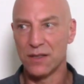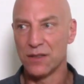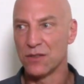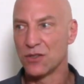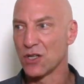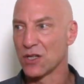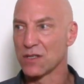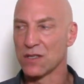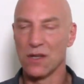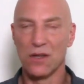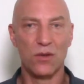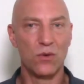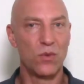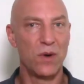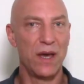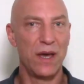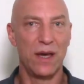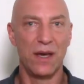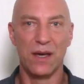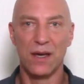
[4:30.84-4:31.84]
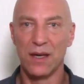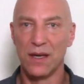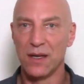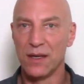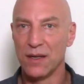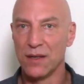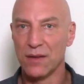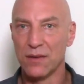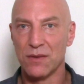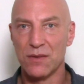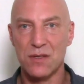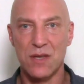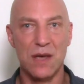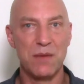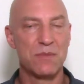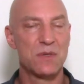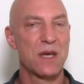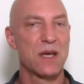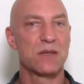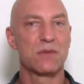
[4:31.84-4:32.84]
Just in the way
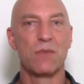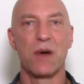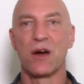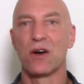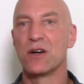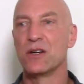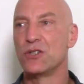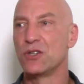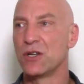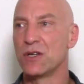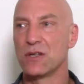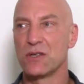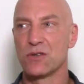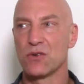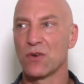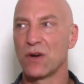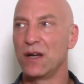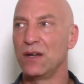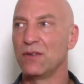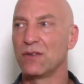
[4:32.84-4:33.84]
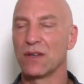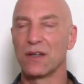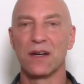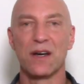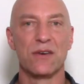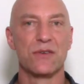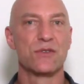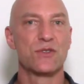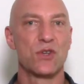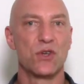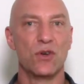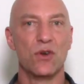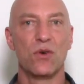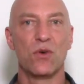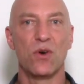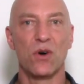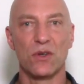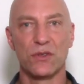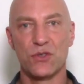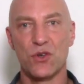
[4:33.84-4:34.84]
same-sex marriage is or anything else, you
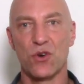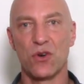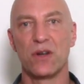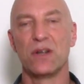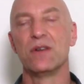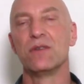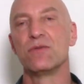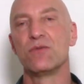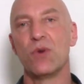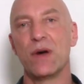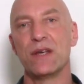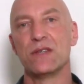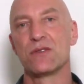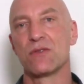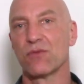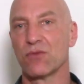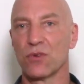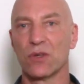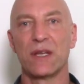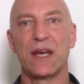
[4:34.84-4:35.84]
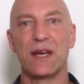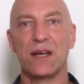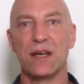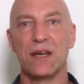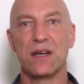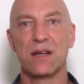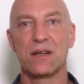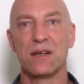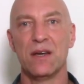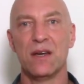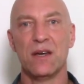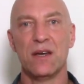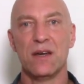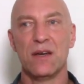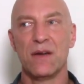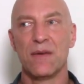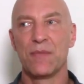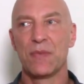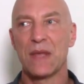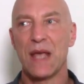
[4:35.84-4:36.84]
know, alternative ways of relating
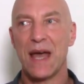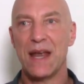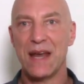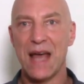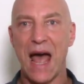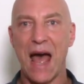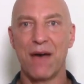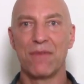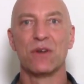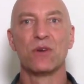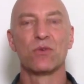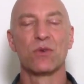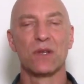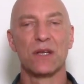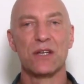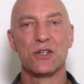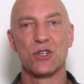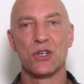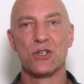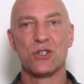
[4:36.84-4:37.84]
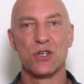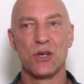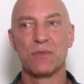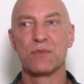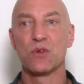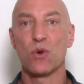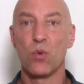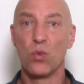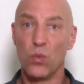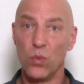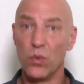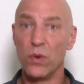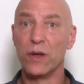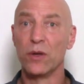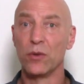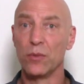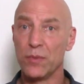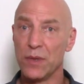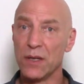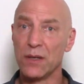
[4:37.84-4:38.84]
and having relationships
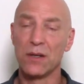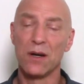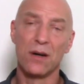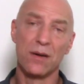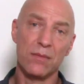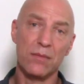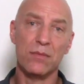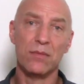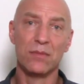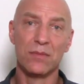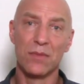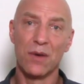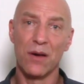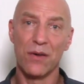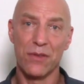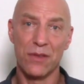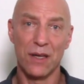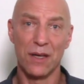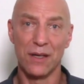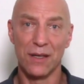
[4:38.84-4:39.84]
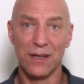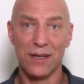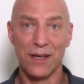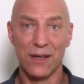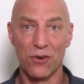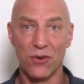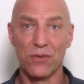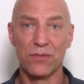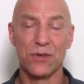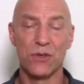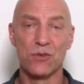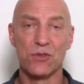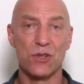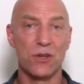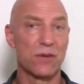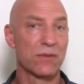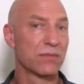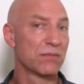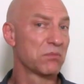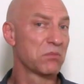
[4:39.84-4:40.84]
will become a thing in our
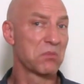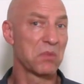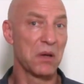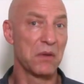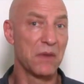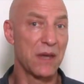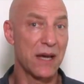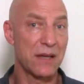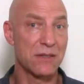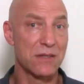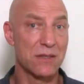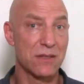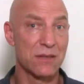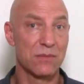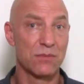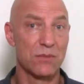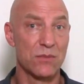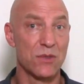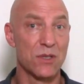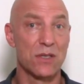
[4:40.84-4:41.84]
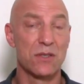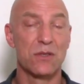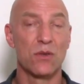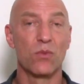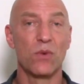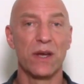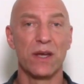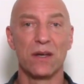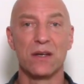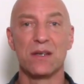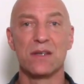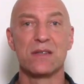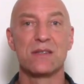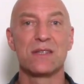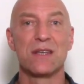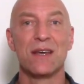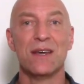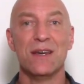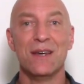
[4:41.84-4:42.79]
future. And that's just the way it is.